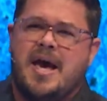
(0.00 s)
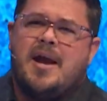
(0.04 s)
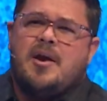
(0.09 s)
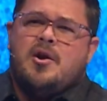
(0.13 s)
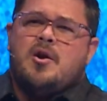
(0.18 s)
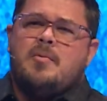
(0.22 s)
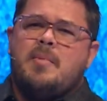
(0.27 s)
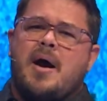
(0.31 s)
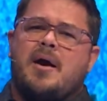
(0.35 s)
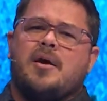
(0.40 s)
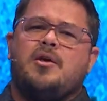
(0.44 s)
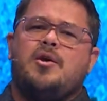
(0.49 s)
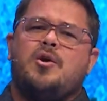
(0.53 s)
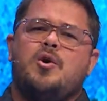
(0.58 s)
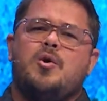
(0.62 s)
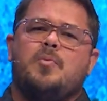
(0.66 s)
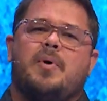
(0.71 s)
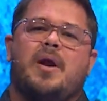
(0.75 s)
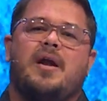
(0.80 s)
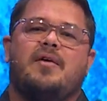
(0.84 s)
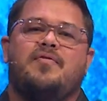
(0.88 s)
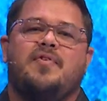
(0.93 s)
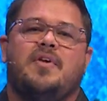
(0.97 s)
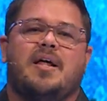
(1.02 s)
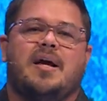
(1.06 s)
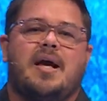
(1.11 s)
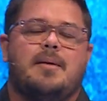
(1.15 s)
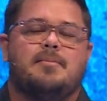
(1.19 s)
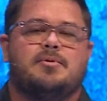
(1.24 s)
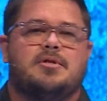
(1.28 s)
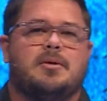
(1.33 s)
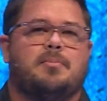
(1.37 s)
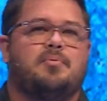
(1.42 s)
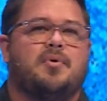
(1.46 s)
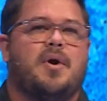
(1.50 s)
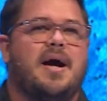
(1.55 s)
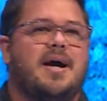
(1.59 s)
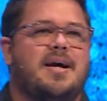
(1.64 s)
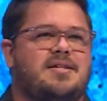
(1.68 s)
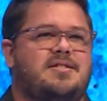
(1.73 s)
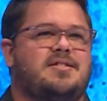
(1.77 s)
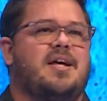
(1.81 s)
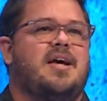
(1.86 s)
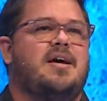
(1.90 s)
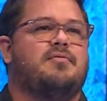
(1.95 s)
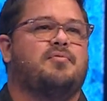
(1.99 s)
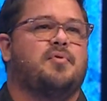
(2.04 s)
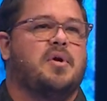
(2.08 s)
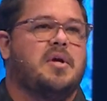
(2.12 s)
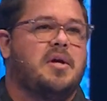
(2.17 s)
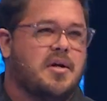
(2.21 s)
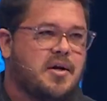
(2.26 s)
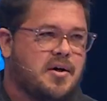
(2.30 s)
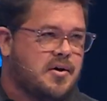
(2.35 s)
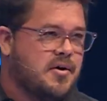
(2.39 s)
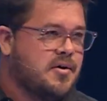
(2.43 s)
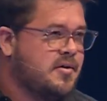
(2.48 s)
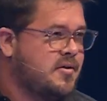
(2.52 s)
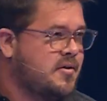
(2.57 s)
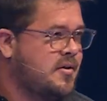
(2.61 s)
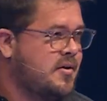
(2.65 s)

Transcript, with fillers: I don't know about you, but I feel like I'm surprised every year,